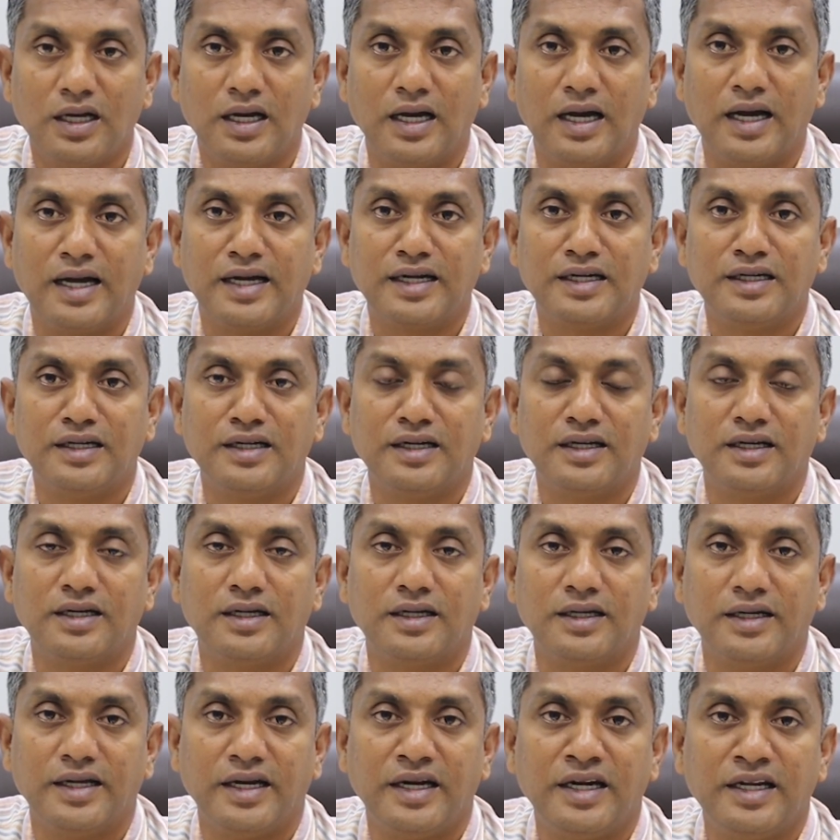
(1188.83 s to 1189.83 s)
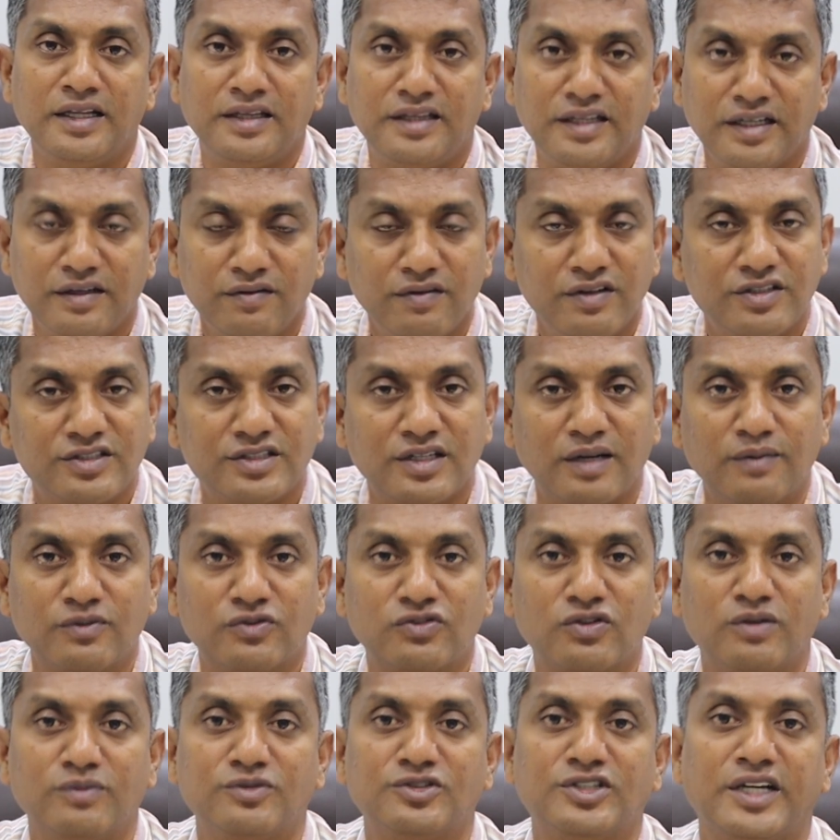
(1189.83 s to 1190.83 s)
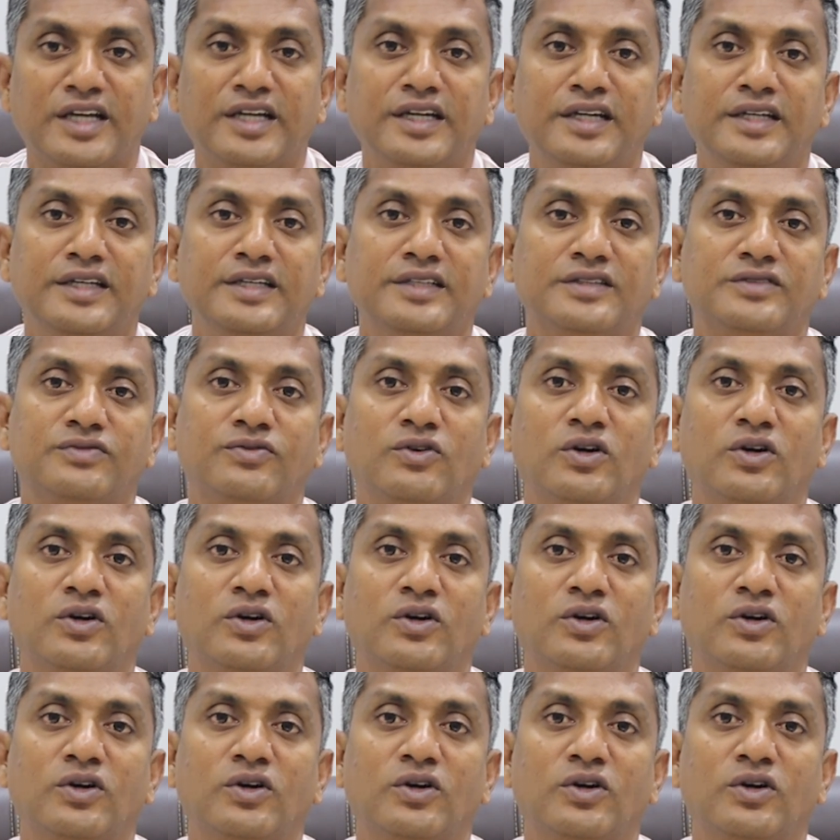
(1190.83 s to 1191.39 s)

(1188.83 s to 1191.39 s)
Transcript: And anything which comes from Chinese,